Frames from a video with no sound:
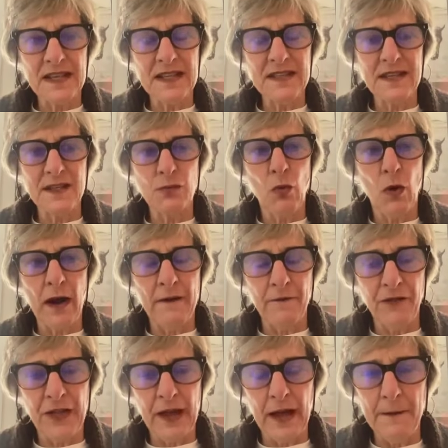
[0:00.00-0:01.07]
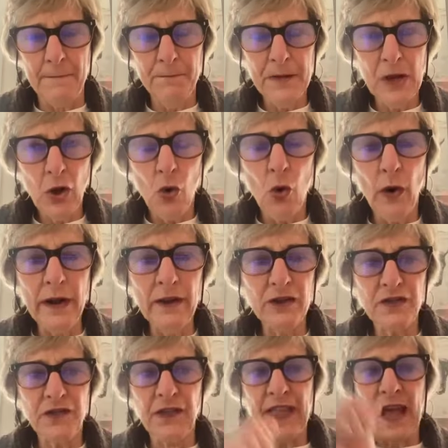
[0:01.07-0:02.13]
This is one of the
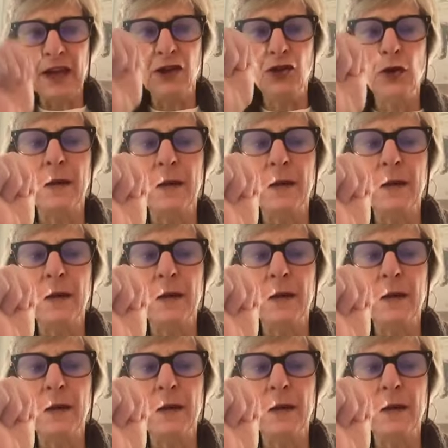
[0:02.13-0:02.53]
oils for that.